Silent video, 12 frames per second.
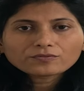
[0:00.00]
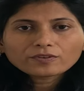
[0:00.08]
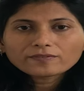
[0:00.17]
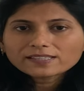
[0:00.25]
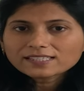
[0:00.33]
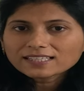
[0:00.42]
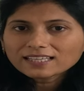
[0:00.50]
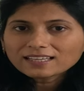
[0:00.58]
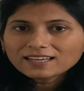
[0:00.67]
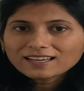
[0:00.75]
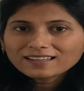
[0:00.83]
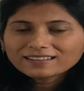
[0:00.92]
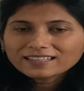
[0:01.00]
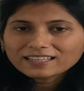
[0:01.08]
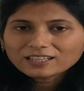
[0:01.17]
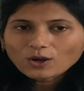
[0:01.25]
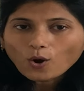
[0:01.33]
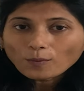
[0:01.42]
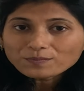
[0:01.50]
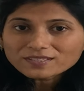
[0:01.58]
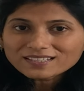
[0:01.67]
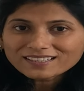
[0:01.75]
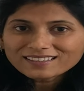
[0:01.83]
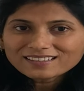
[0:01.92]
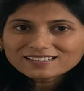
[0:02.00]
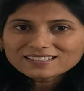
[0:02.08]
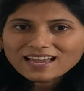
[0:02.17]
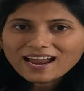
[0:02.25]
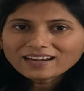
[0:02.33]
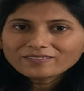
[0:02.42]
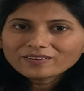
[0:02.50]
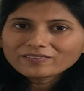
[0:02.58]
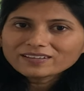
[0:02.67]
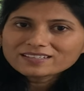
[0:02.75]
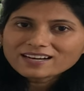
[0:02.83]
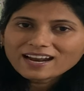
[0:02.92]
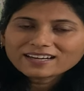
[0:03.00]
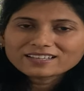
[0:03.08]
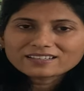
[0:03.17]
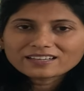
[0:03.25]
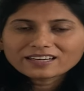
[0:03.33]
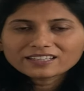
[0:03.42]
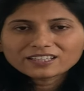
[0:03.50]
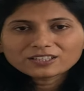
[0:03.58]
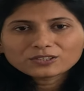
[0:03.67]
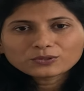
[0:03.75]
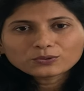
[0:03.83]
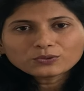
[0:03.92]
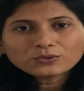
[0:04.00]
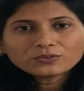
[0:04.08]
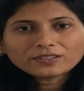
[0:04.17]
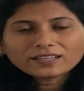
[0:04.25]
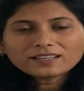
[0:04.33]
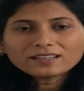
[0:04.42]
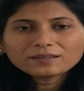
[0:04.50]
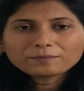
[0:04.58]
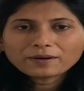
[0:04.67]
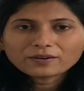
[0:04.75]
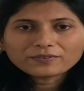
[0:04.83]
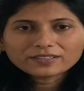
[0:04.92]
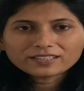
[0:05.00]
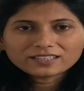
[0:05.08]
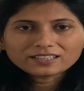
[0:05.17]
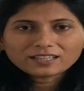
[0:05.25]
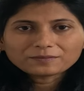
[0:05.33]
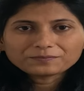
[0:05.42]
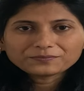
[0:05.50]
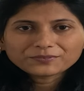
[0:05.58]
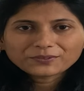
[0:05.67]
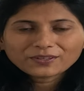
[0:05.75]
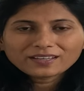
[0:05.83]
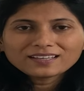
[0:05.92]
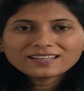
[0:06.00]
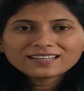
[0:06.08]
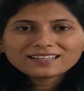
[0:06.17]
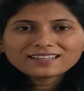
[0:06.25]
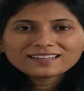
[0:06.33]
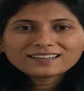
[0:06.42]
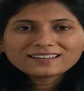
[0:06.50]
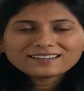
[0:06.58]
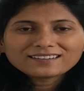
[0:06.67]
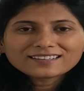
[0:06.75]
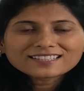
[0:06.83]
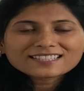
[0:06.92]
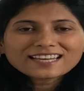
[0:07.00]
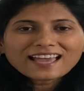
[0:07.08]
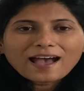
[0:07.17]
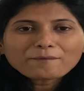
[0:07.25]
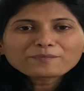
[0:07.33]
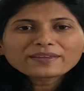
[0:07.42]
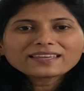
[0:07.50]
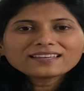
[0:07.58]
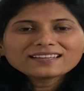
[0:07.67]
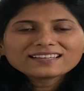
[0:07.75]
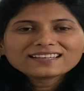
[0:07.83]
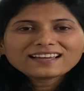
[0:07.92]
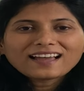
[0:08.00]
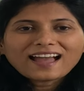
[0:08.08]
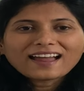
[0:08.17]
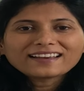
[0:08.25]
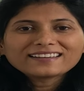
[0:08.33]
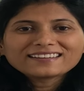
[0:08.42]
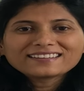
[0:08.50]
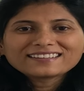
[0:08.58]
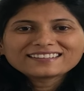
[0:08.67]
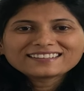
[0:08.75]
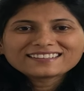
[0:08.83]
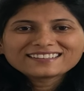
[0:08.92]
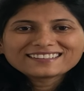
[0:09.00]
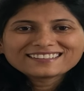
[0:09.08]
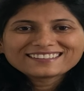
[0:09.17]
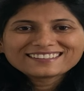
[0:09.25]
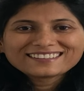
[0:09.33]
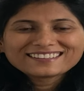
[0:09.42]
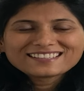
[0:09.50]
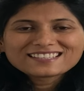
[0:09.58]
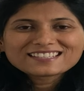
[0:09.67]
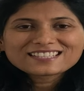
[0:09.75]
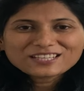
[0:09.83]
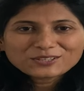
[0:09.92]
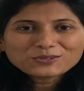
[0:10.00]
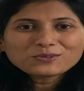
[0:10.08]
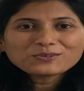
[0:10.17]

we will see the obstacles and we will try and relate it to the Bhagavad Gita. Okay. Stay happy and see you